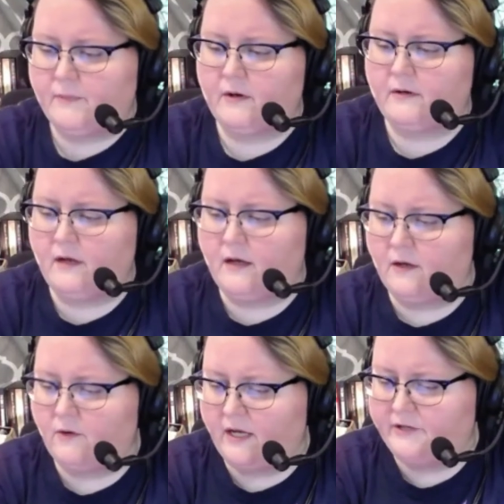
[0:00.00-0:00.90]

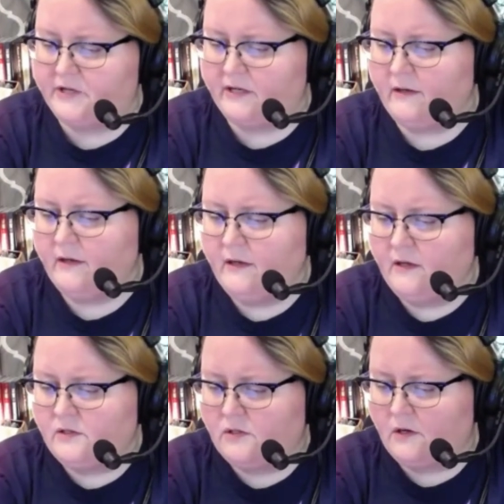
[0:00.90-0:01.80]
location.
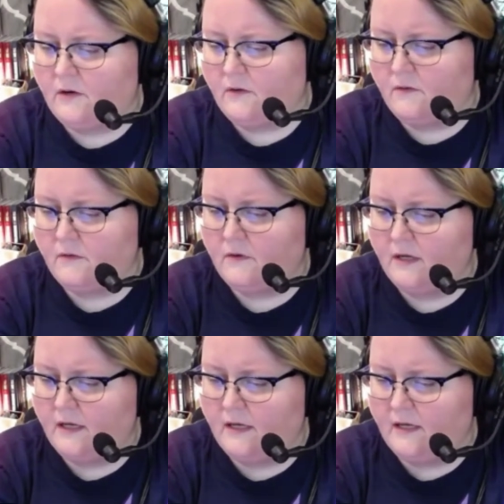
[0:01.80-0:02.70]
So,
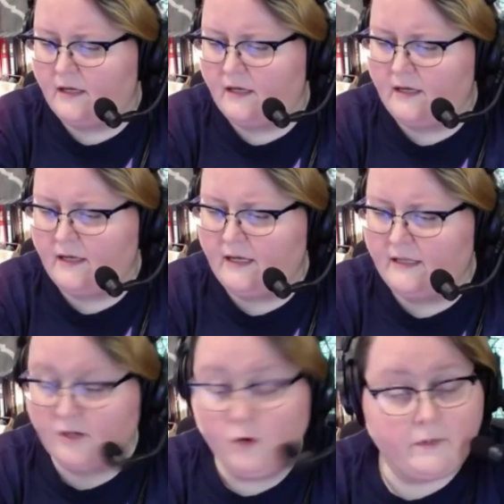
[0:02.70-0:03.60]
and it's
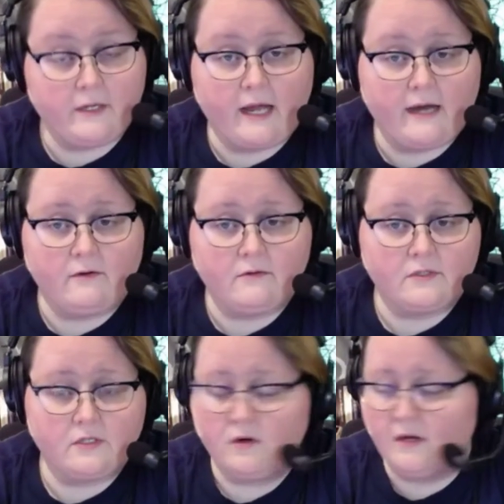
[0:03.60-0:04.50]
open now.
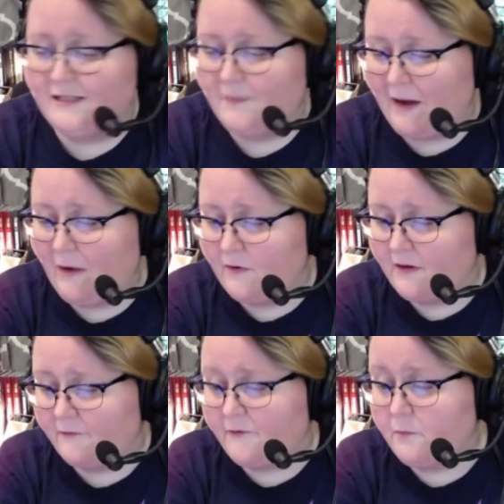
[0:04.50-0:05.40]
So it's about one of the
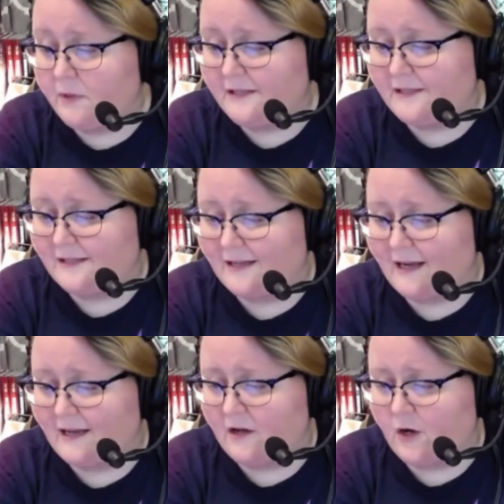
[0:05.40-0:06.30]
few places that I
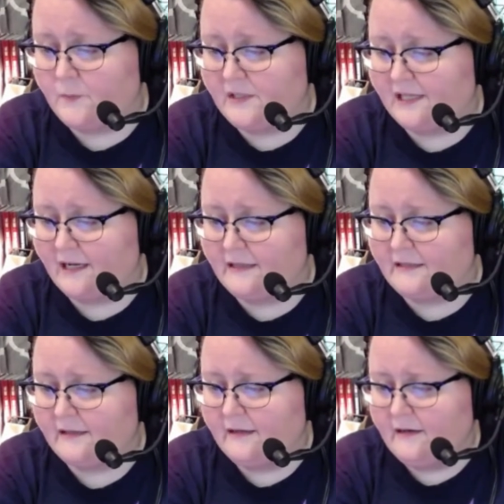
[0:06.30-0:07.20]
can go besides
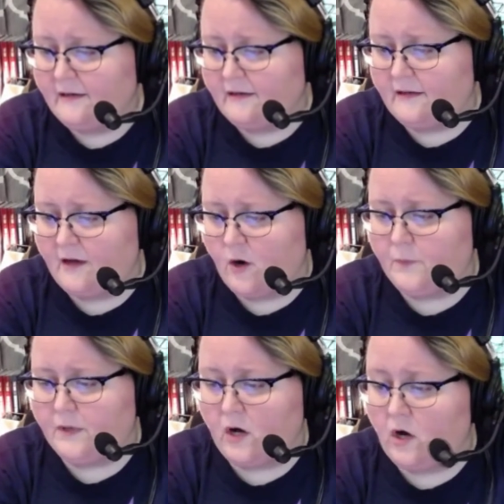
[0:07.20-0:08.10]
the
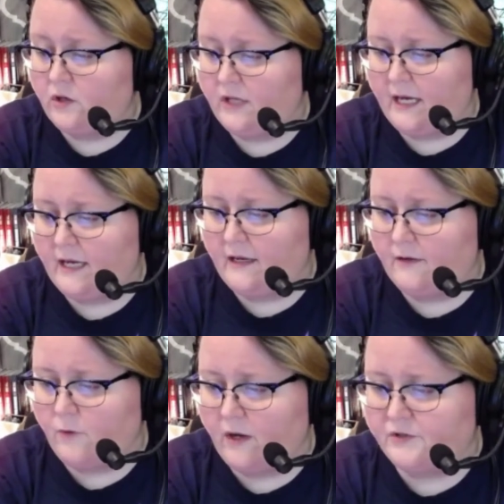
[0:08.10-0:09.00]
open all-day
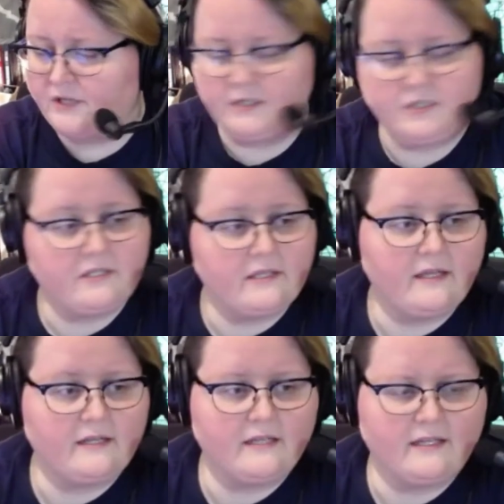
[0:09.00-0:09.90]
rail stations and
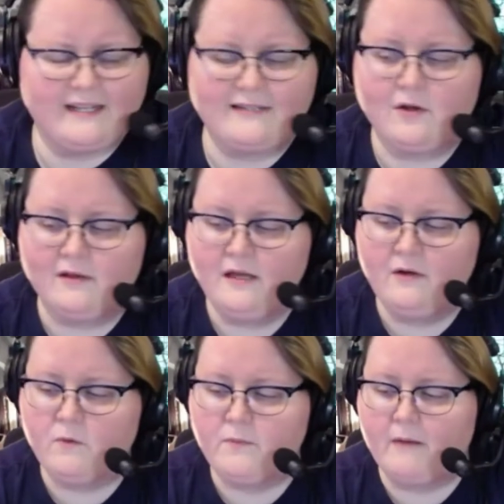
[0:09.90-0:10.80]
things like that. So I think
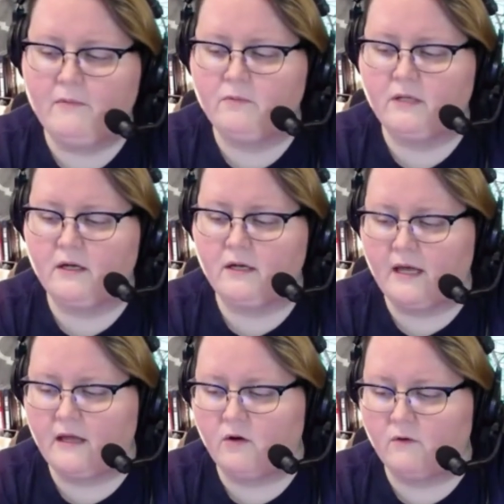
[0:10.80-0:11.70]
we're probably going to
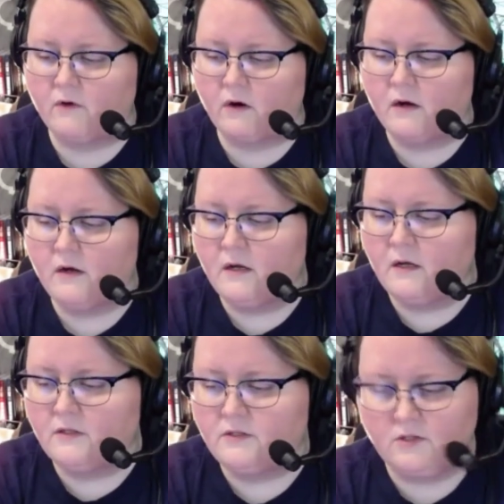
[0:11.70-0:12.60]
head over
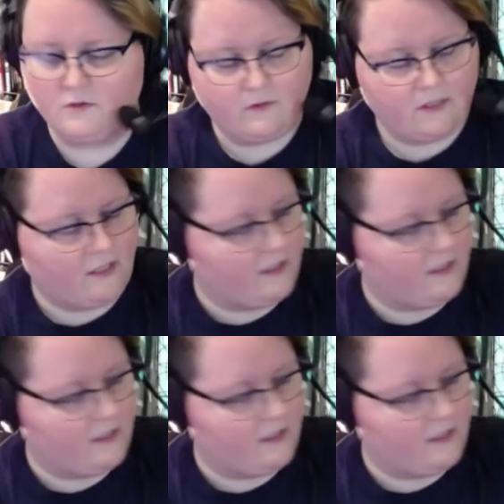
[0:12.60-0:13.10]
to the